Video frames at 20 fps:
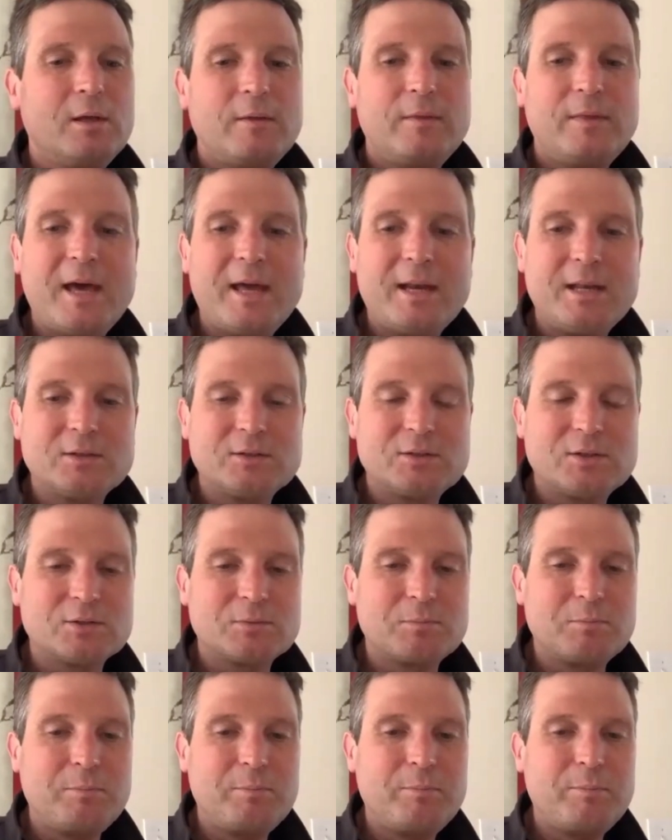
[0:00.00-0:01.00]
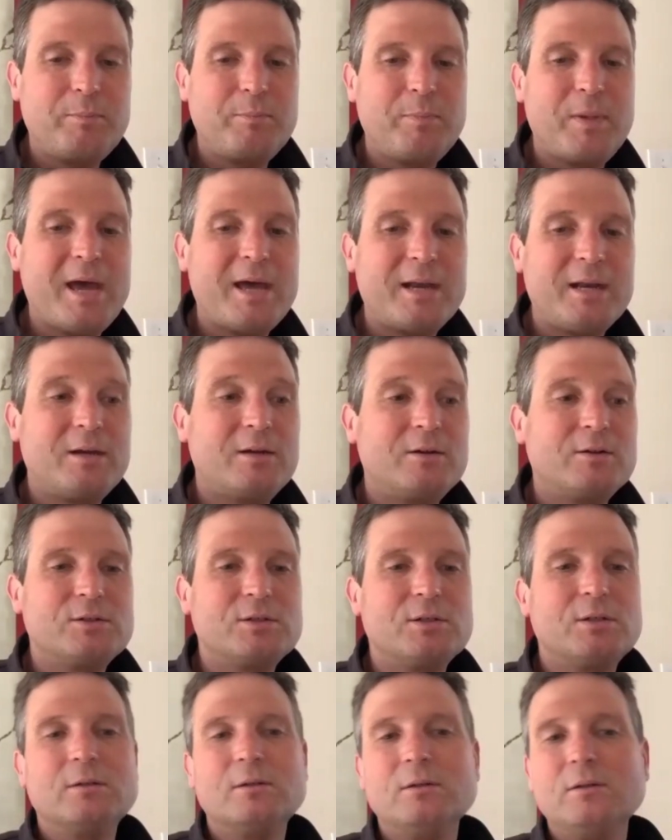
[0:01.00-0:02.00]
that is just bad
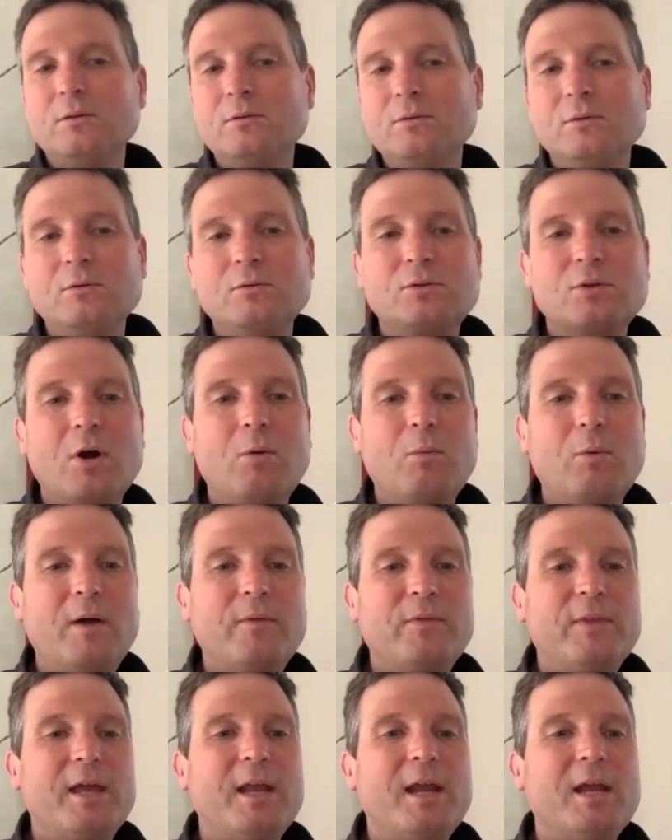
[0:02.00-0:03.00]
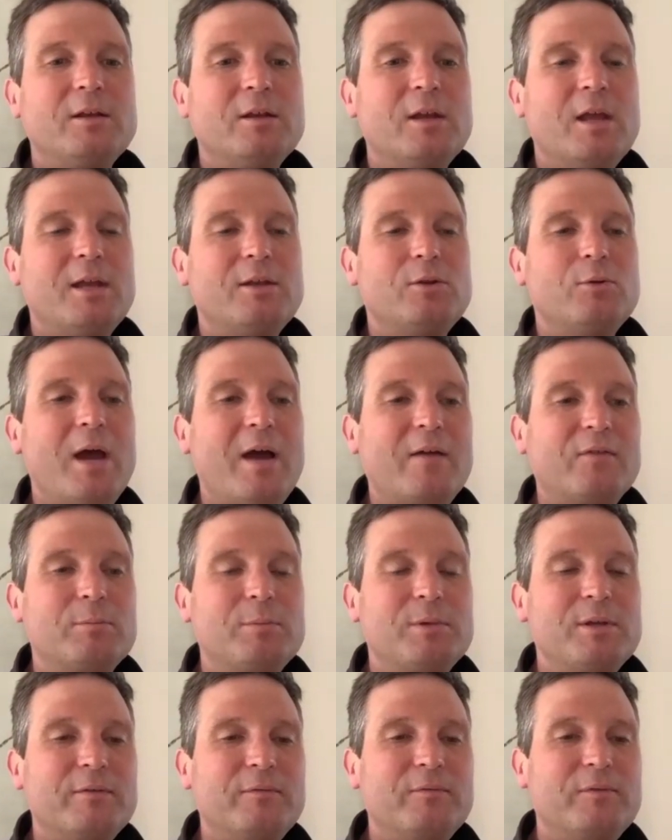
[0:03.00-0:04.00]
energy. You don't want that. And you have to
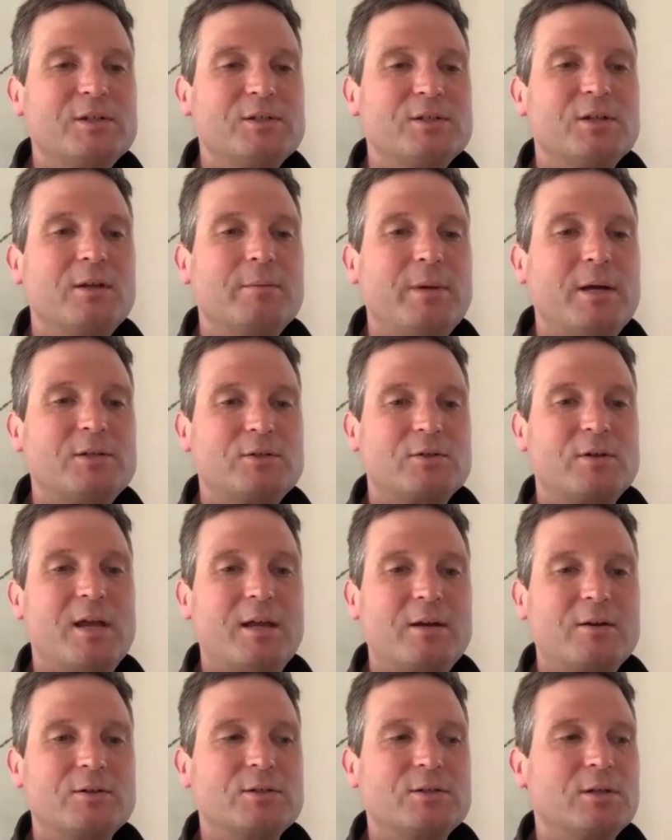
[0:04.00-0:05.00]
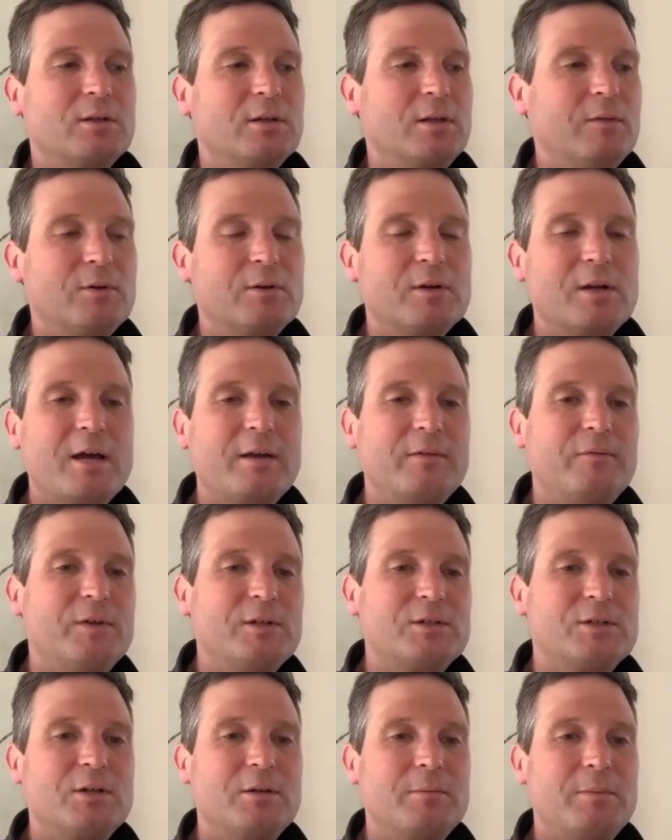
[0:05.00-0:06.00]
be efficient about your energy. If you're not
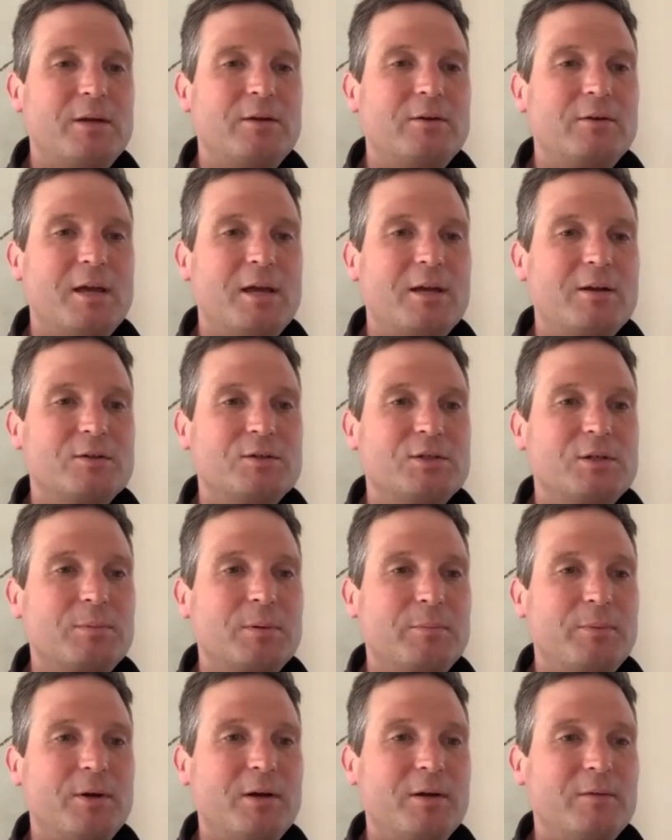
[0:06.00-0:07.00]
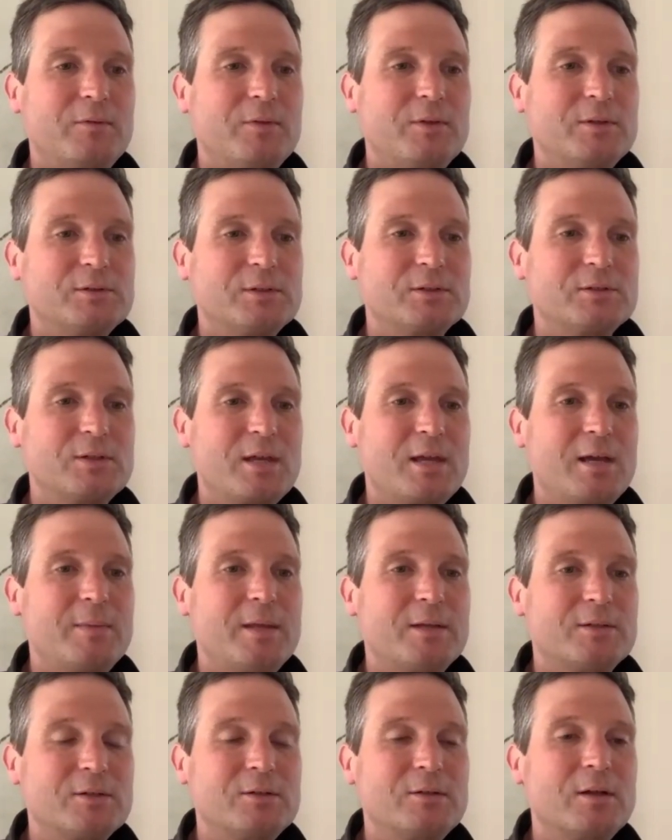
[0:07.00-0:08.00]
efficient about your energy preparing for this exam,
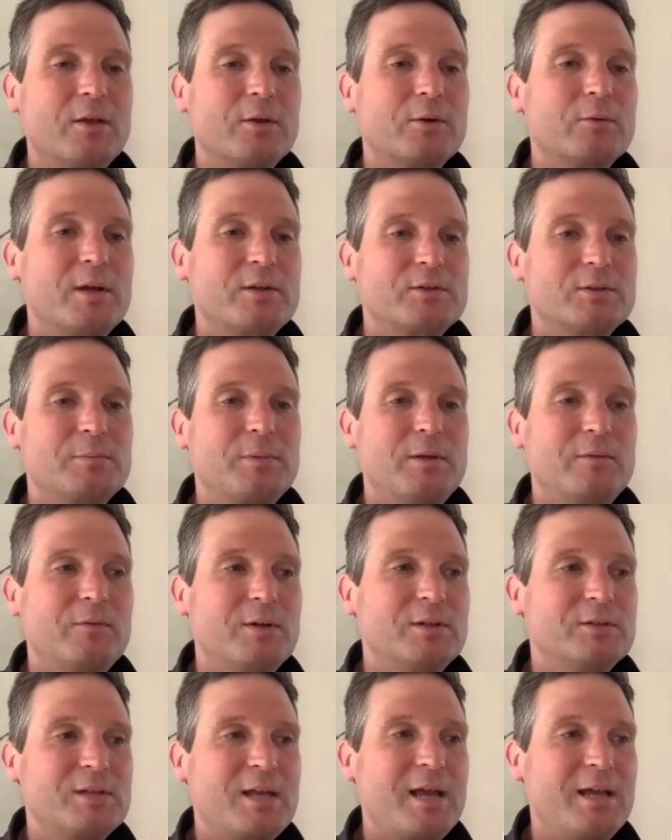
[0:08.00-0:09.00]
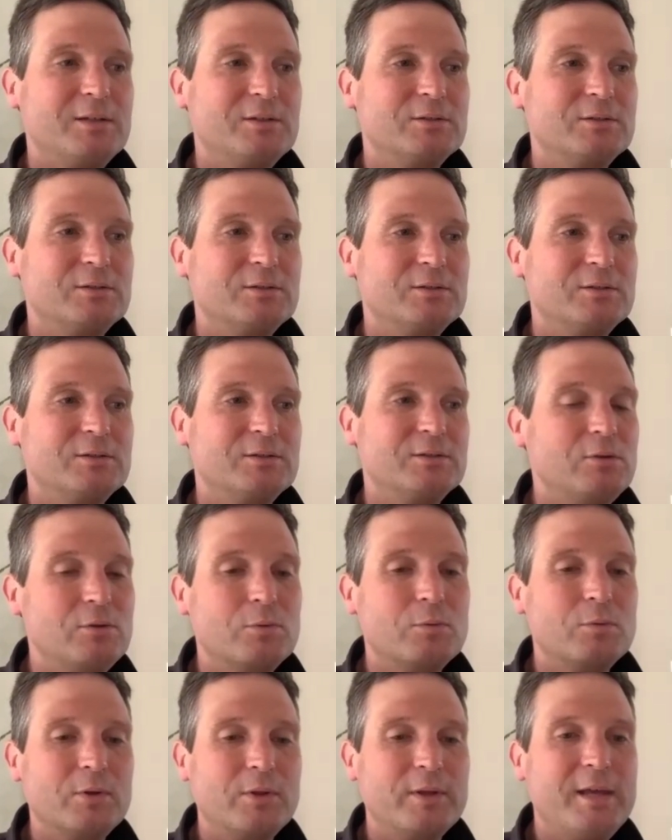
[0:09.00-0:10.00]
that's another recipe for disaster. You
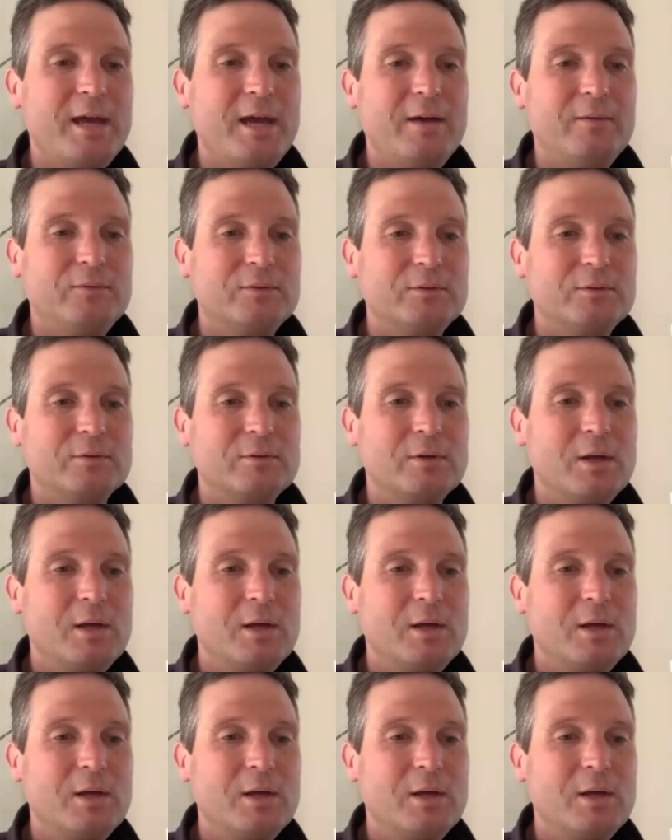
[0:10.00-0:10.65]
really have to,